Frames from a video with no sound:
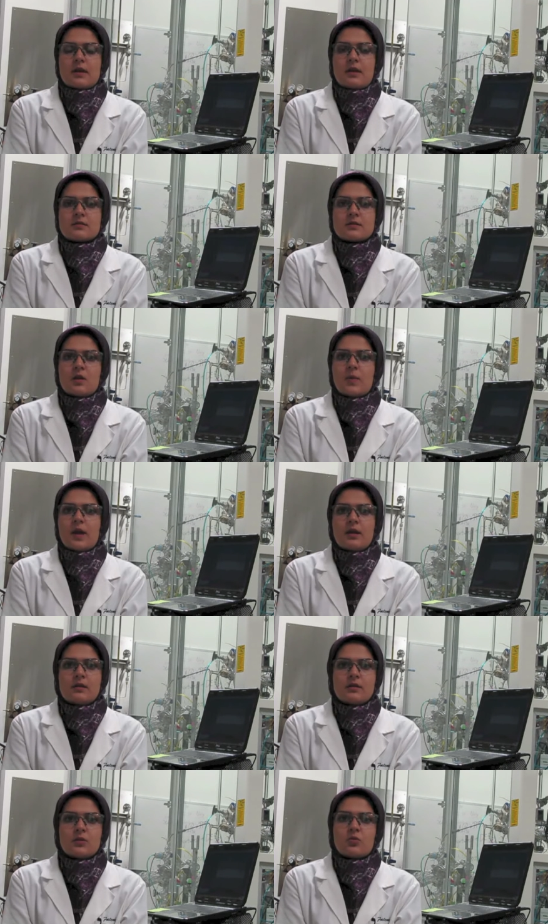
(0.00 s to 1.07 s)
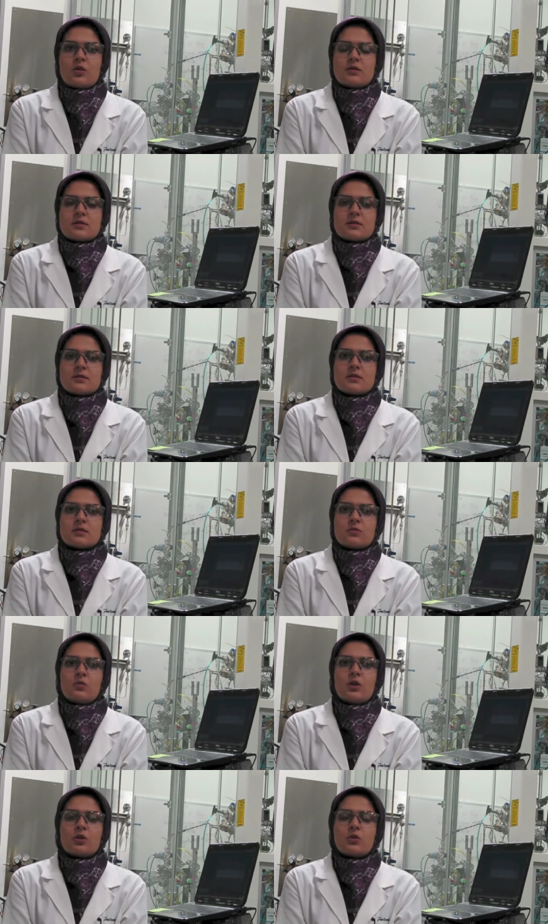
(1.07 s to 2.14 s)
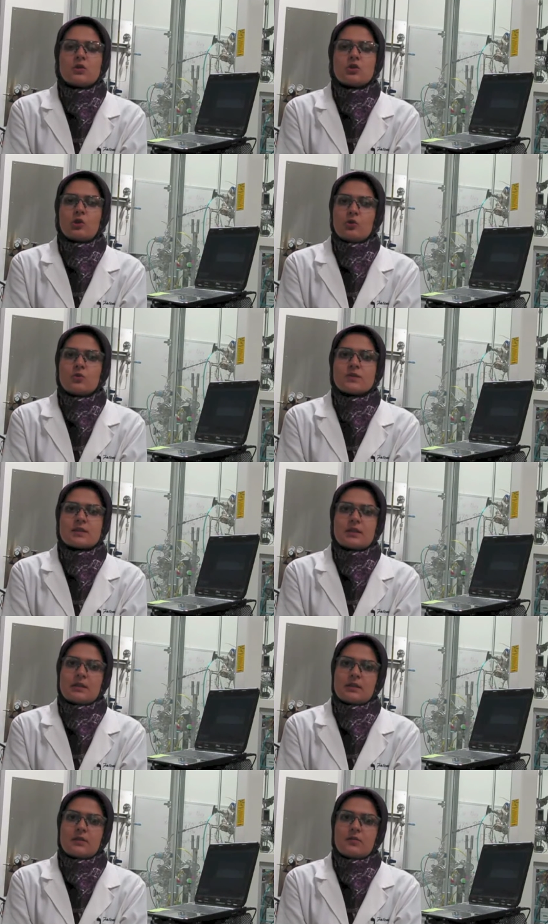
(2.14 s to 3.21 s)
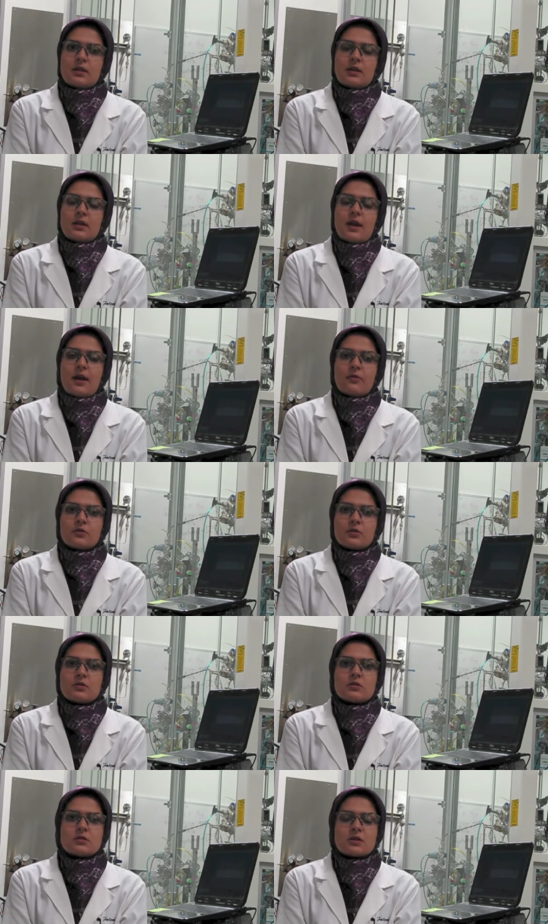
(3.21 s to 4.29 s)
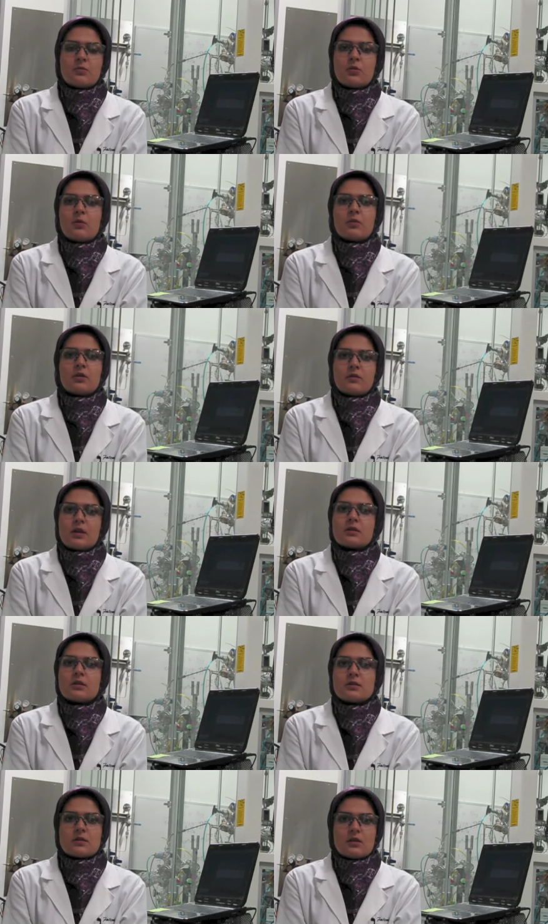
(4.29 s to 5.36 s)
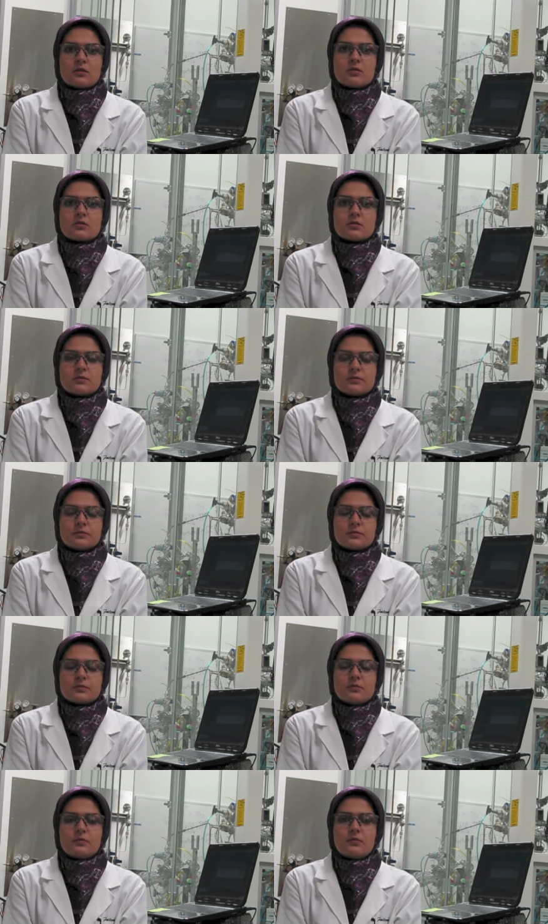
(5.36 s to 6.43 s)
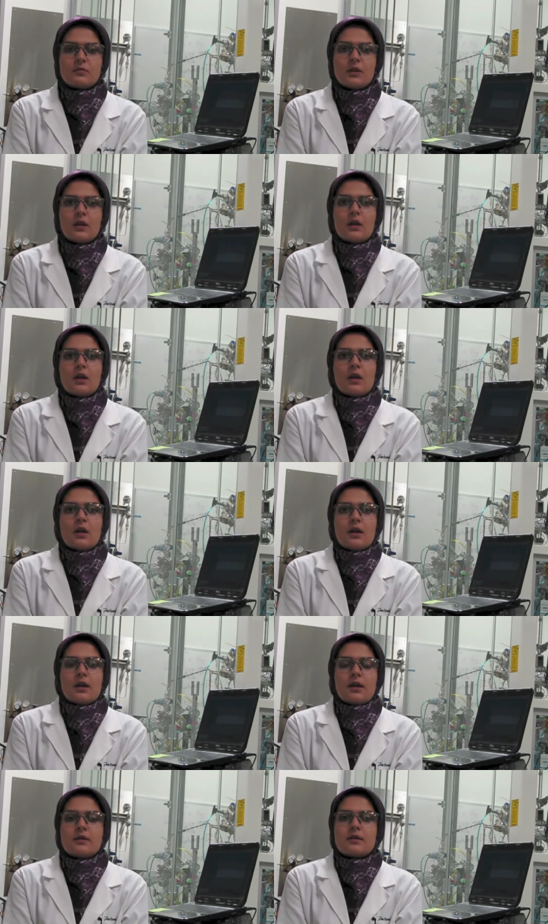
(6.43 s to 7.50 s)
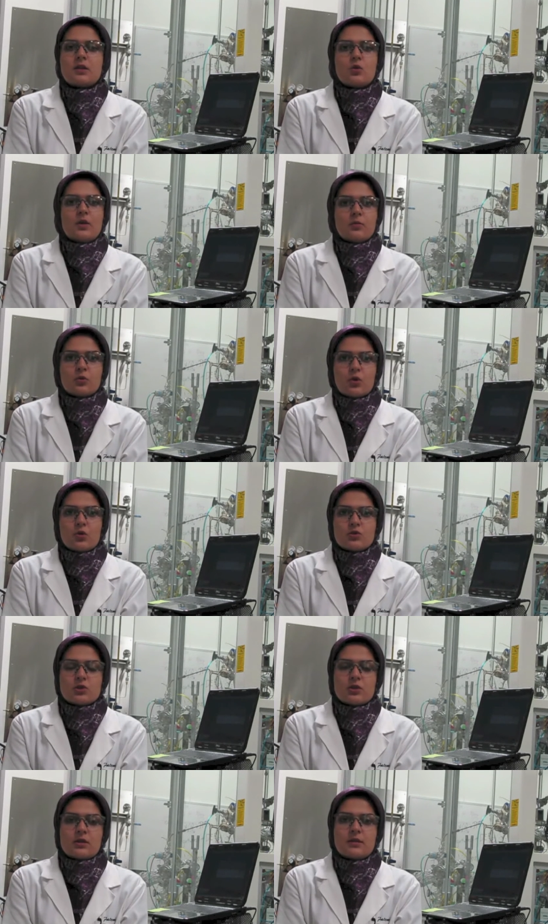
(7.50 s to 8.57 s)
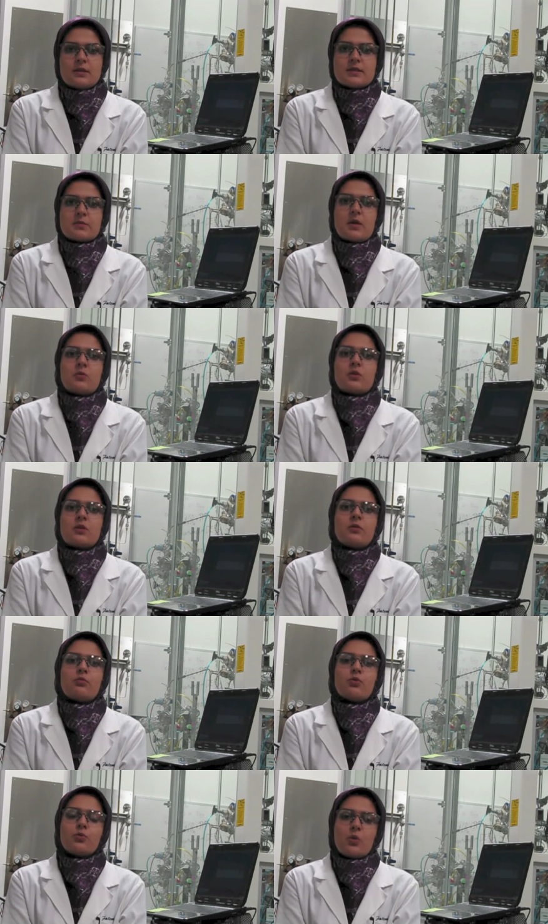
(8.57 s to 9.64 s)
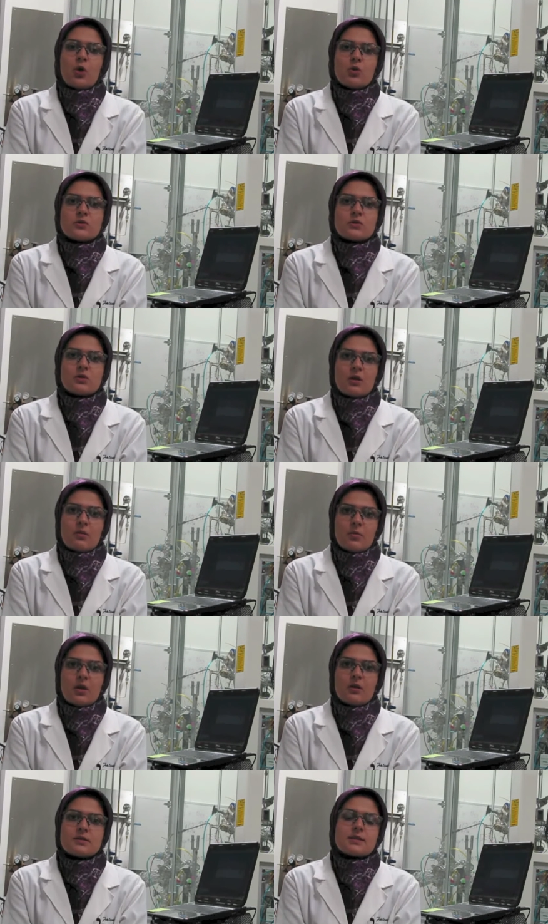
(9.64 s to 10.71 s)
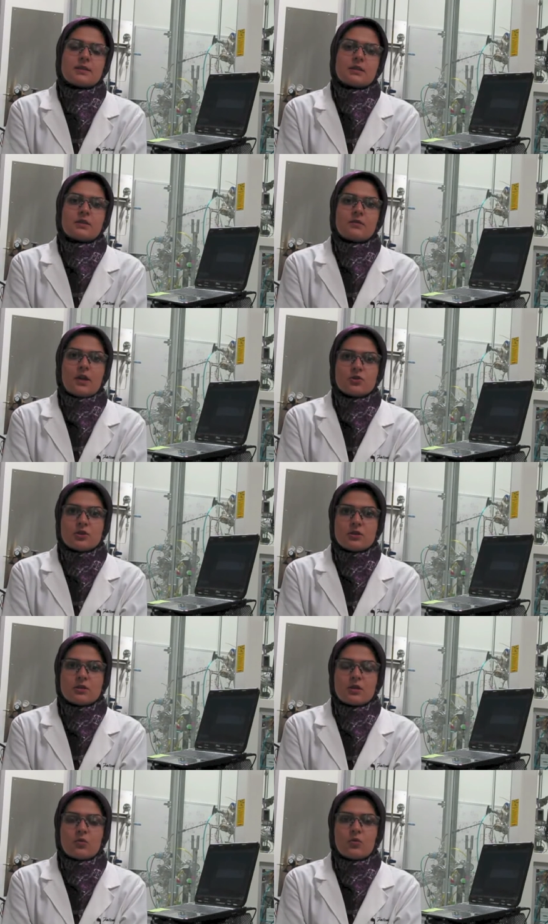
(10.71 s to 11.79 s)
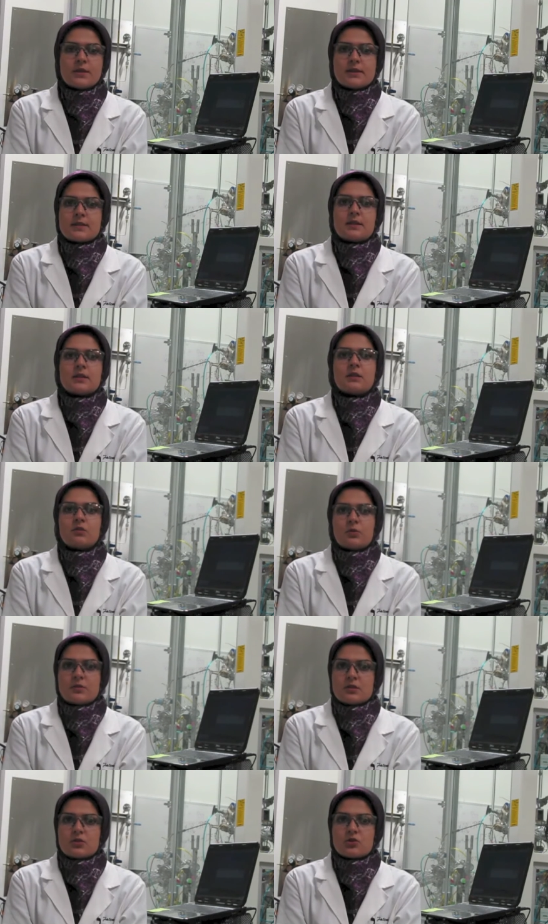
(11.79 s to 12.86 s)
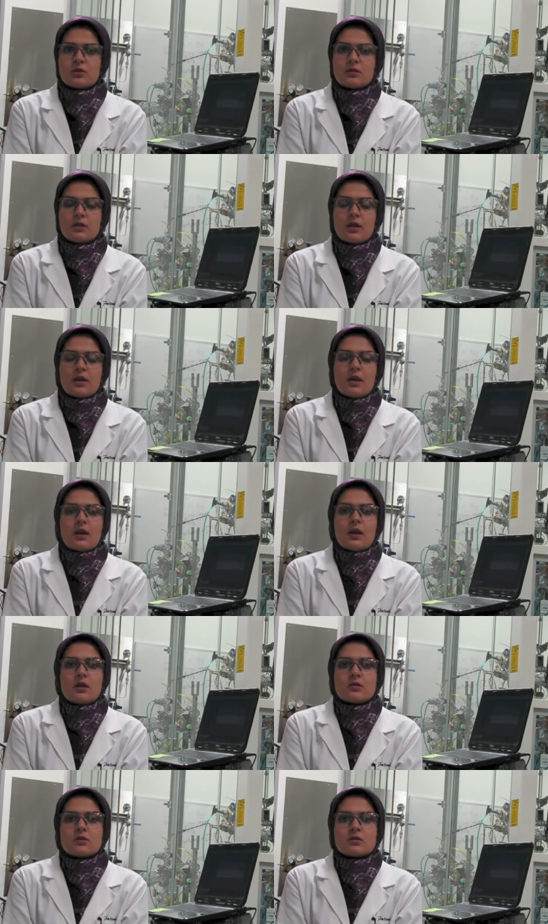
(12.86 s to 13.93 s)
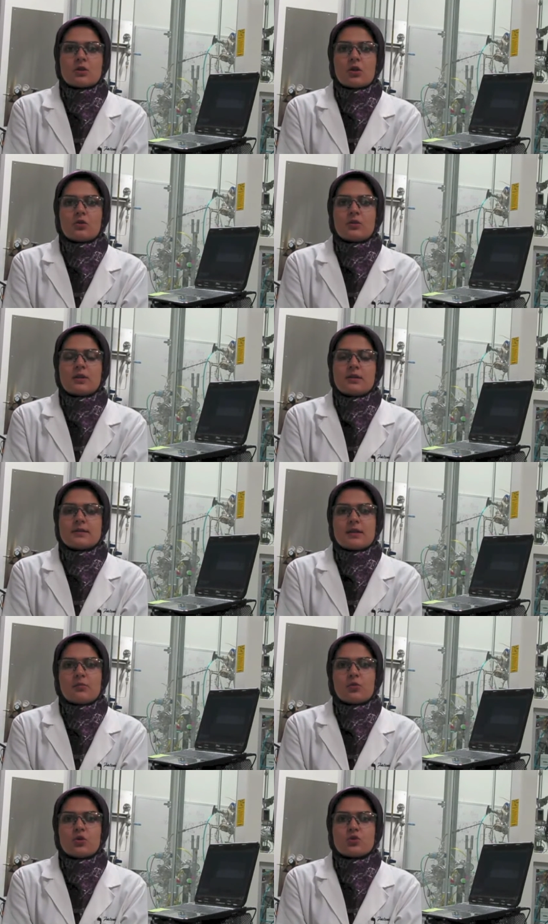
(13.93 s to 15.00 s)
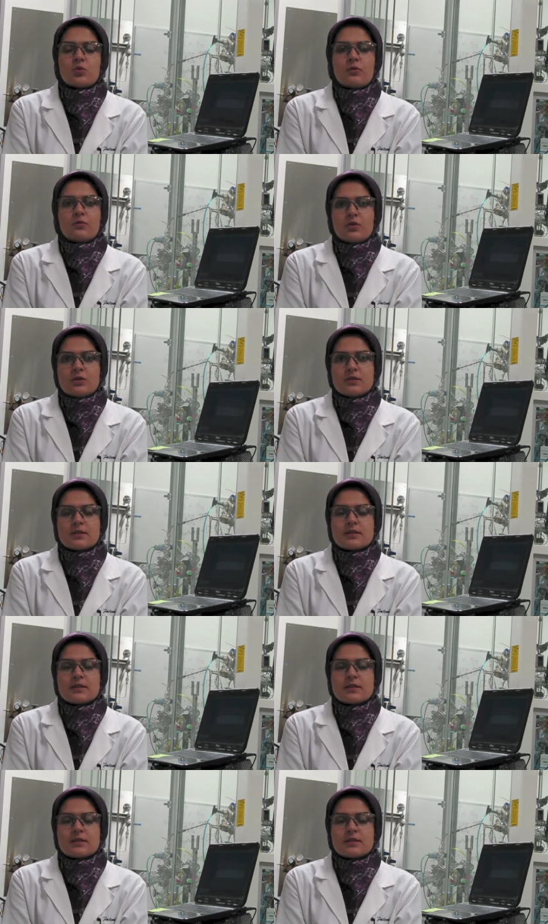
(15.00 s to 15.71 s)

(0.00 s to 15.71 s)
and some ALD processes, we are going to lose selectivity after some number of ALD cycles. In the new approach in this paper, we propose to combine selective etching with a selective deposition. So in this approach, we first